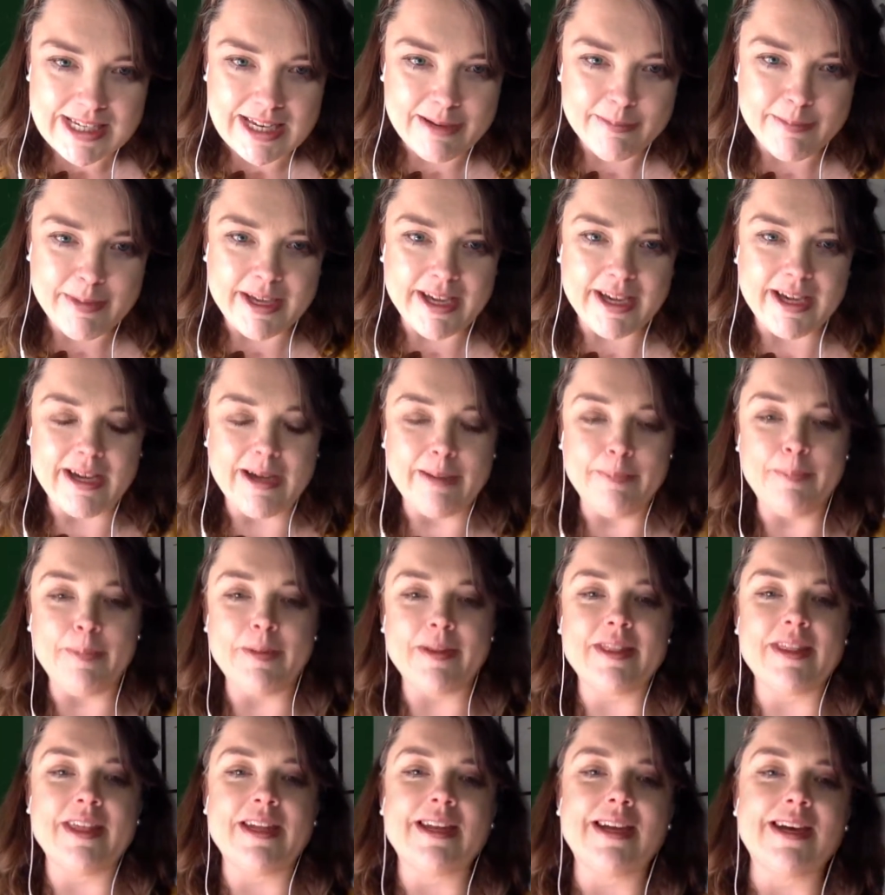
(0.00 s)
coming up
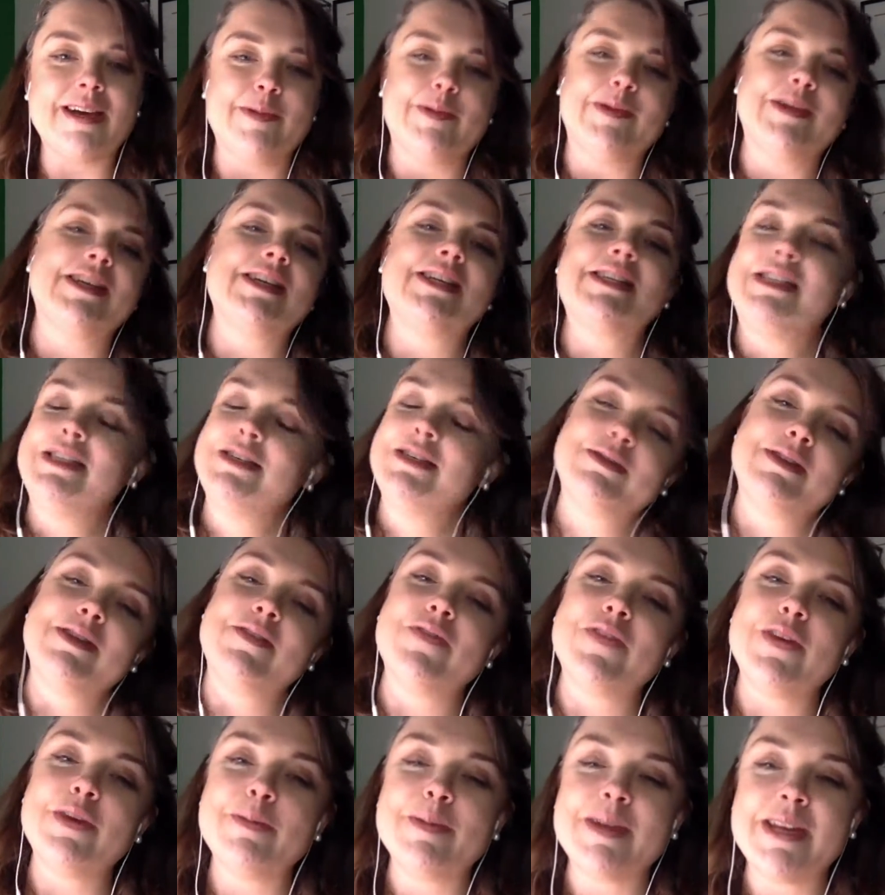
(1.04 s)
that I will get to in
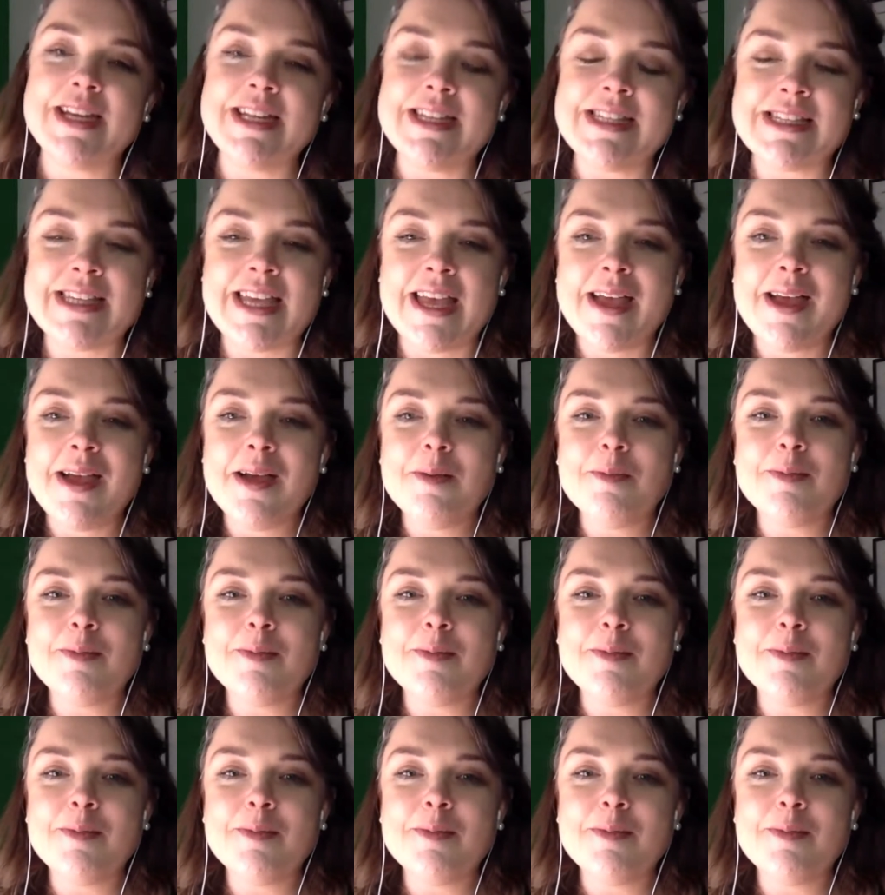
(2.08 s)
a few minutes.